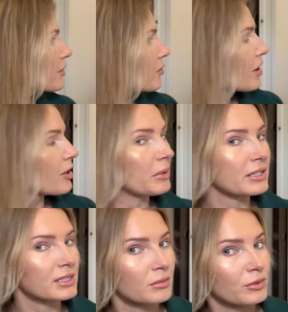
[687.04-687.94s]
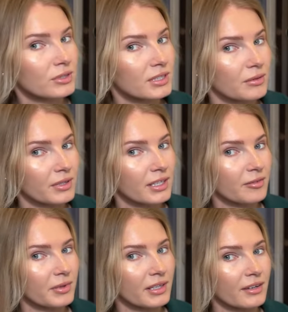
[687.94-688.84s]
the volumizing mousse that really gave
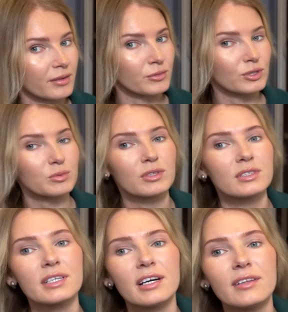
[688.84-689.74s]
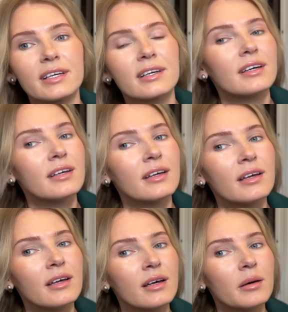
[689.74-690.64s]
me a lot of the mousse, but you see how like
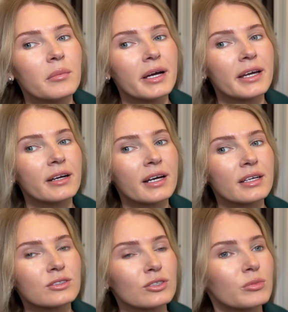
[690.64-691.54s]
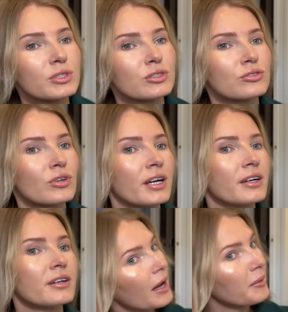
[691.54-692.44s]
my hair got so much
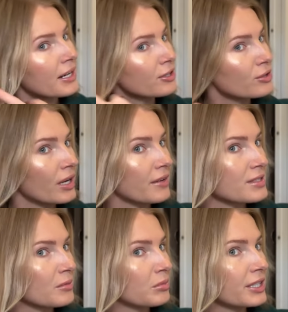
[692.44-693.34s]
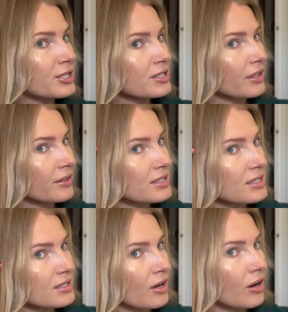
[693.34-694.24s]
drier? I mean, I do have some bleach still. This
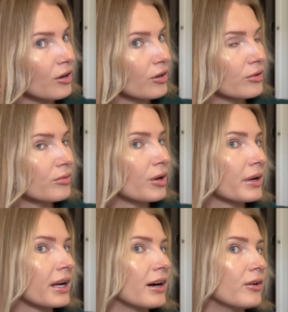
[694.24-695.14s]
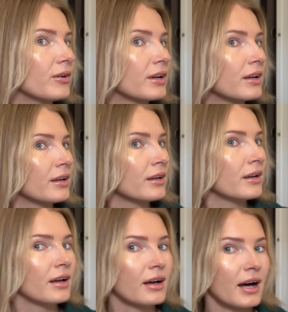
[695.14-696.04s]
is all growing out.
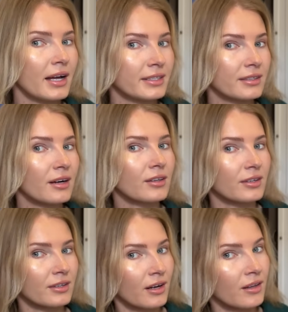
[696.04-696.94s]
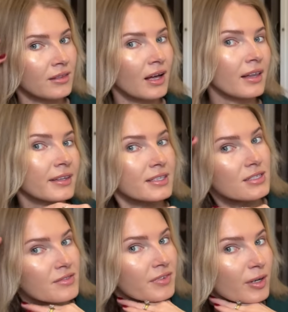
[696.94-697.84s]
I did color a lot. Like this
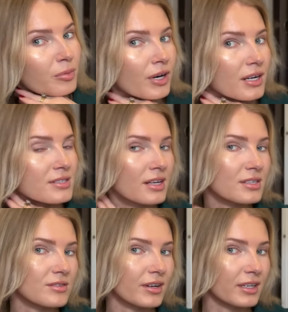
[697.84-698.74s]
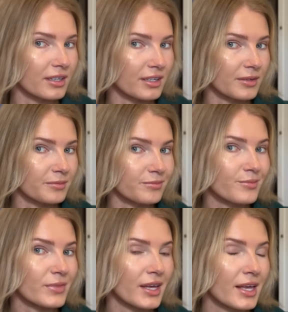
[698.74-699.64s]
is very processed right here.
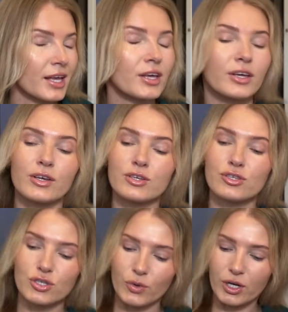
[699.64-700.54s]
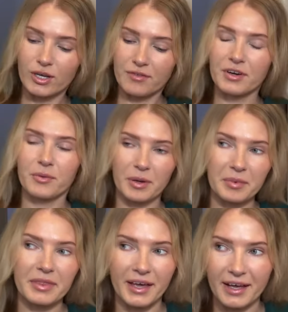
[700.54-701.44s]
So it could very well
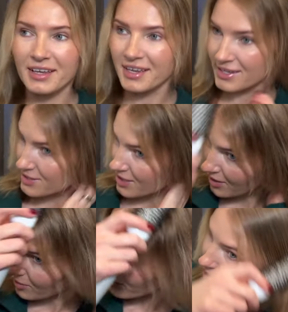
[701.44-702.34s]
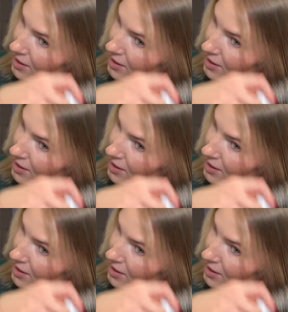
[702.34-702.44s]
be that. So